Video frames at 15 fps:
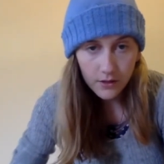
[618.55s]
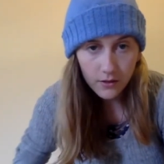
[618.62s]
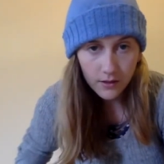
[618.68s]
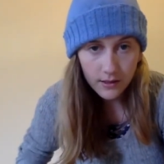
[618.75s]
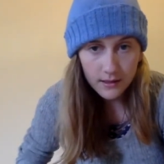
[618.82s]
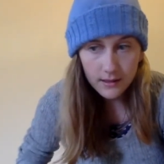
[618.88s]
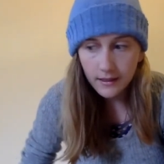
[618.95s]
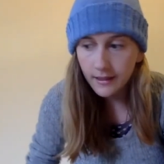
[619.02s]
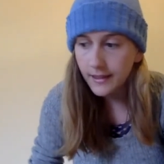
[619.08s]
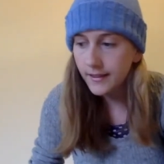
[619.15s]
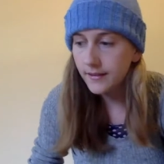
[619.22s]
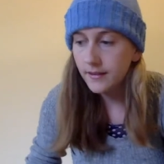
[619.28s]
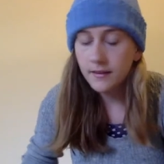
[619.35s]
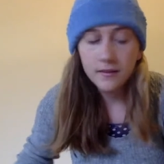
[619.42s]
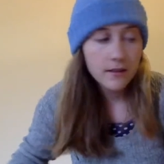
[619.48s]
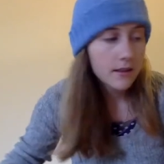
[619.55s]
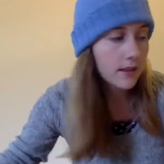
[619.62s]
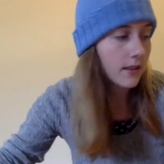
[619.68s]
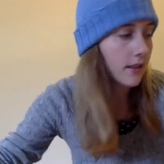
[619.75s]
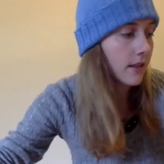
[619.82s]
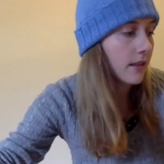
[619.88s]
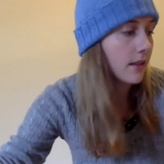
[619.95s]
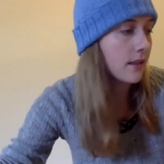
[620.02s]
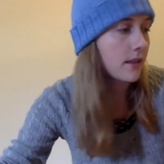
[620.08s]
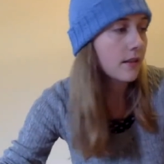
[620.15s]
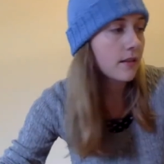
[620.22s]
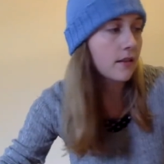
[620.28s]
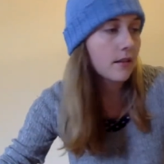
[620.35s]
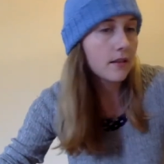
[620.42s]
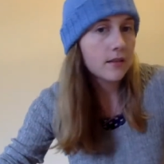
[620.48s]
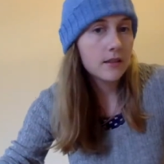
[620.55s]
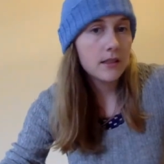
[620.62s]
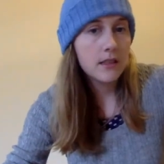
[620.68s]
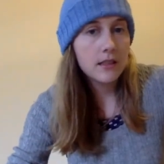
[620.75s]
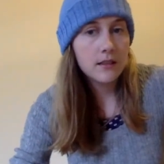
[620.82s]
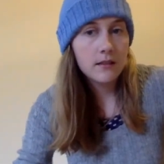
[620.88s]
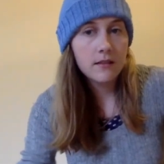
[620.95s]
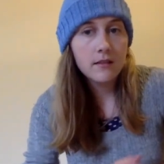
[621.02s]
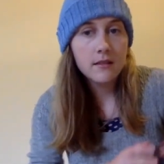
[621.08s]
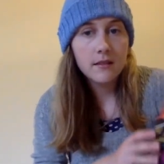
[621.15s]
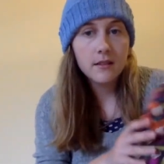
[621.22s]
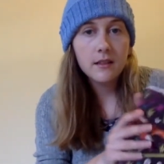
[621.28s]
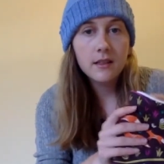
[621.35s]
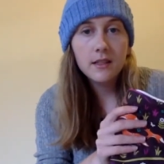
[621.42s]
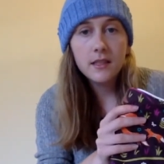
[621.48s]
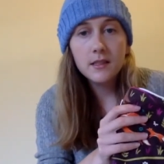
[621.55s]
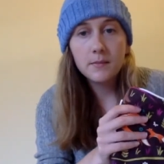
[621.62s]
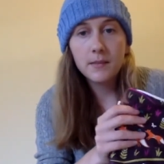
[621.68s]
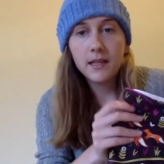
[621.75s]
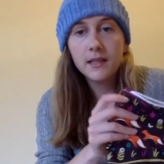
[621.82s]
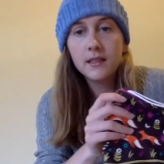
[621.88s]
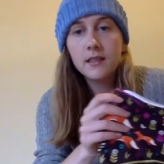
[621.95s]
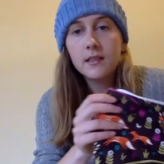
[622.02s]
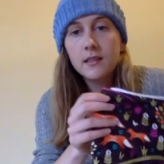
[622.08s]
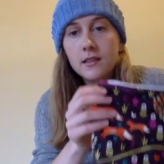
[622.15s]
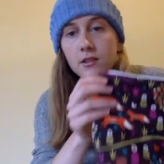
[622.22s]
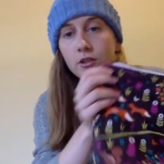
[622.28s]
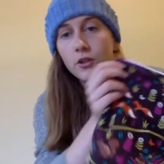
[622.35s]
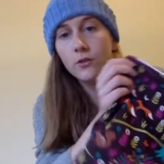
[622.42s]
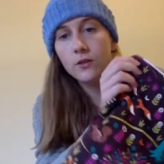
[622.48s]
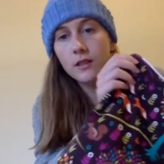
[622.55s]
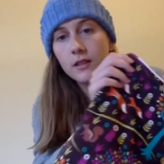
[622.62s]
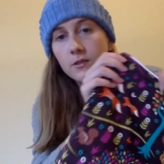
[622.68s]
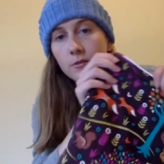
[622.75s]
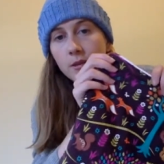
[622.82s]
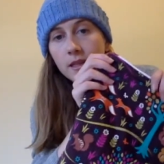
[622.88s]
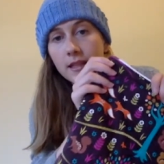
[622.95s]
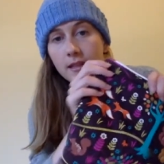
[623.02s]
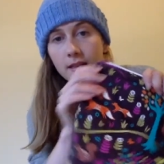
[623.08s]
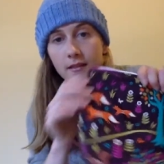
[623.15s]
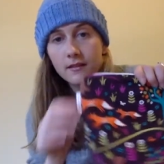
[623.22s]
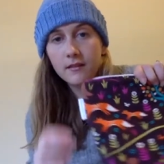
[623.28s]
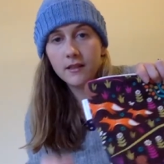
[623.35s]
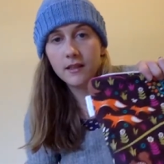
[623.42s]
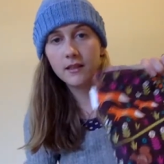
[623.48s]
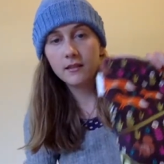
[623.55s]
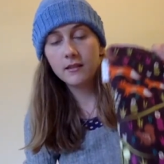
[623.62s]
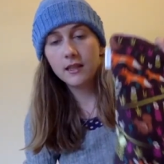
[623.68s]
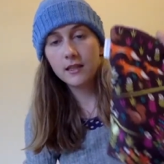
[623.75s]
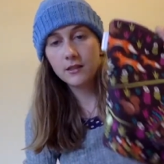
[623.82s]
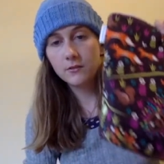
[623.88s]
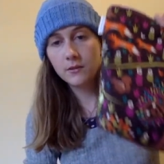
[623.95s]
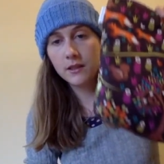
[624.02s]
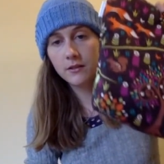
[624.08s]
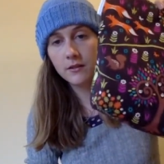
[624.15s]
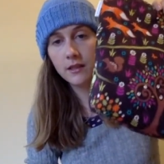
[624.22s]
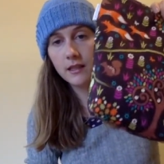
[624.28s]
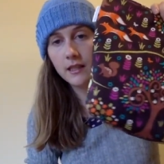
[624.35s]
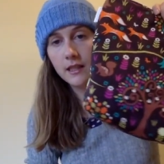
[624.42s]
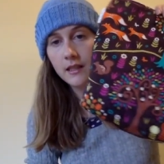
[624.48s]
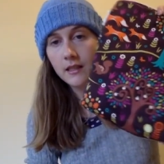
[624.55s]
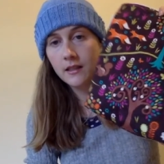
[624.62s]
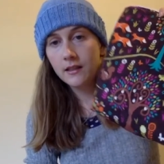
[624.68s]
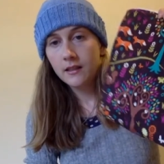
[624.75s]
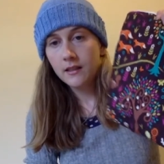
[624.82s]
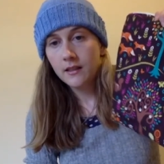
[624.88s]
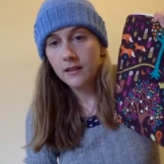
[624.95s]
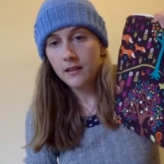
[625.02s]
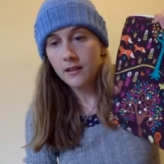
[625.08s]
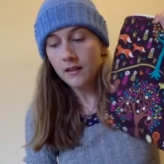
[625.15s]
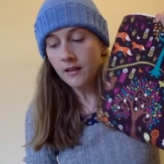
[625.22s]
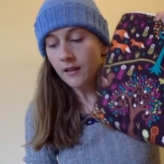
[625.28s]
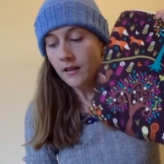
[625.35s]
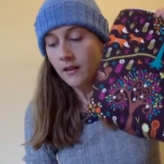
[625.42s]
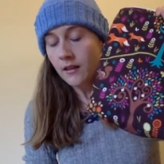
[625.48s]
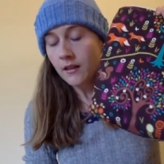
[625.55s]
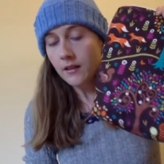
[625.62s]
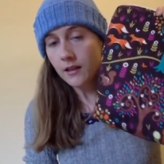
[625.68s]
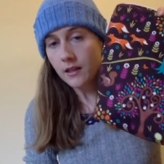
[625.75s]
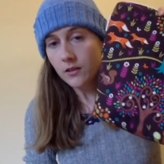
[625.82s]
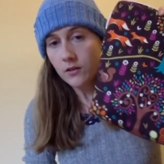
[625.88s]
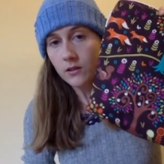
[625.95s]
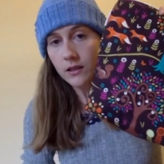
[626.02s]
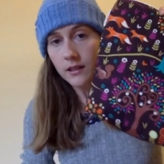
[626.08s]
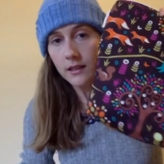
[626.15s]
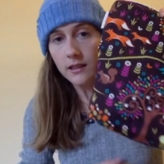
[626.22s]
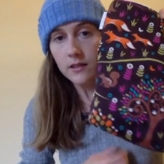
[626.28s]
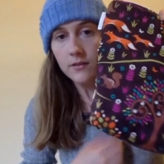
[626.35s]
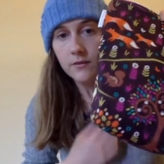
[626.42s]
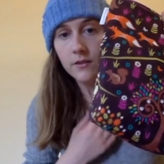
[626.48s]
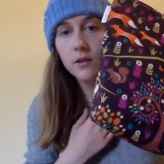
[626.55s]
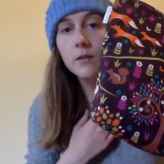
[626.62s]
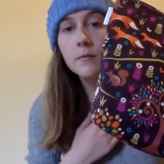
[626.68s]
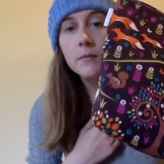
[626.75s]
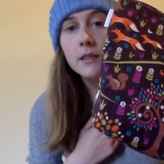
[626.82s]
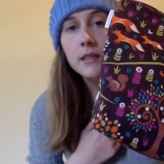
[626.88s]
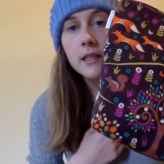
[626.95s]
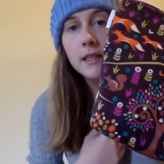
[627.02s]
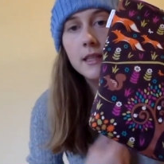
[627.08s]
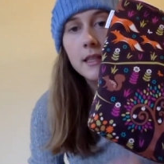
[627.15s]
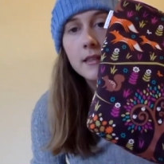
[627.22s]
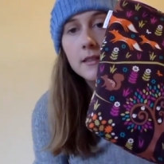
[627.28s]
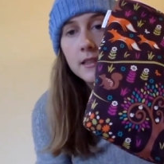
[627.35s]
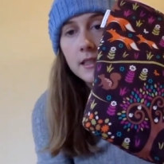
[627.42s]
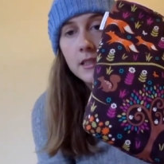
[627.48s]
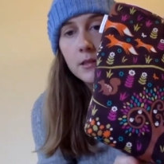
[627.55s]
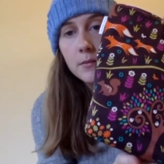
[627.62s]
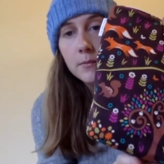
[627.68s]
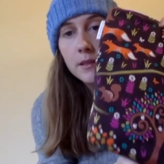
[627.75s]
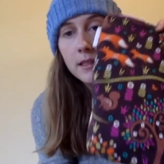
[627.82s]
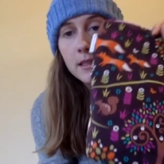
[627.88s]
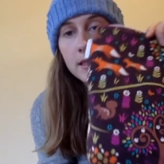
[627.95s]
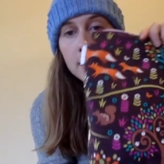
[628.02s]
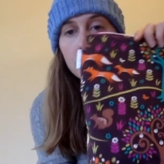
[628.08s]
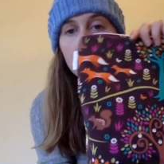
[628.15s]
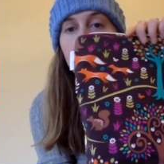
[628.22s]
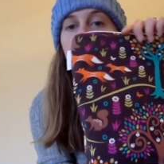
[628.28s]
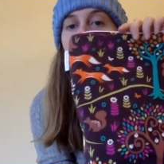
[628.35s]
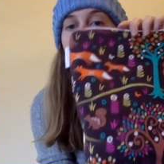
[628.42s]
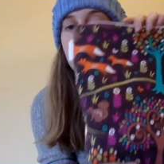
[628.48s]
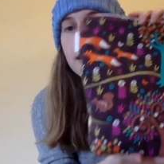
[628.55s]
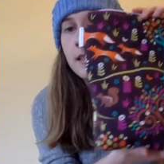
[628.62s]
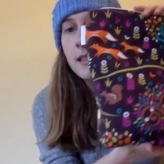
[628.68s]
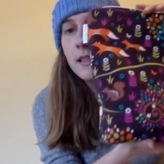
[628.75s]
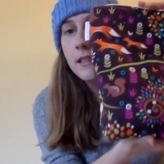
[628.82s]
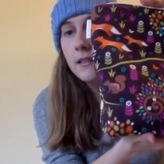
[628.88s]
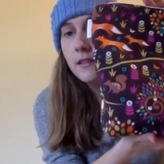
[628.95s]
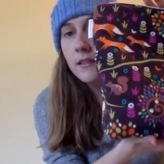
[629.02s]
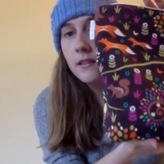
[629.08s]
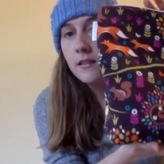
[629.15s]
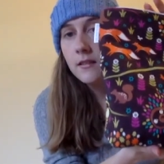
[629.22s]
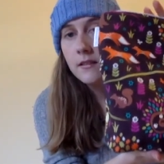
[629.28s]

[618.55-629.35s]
So that's that. And in this bag, this is new this week, uh, last week really. I ordered this from Knit and Stitch Bits, and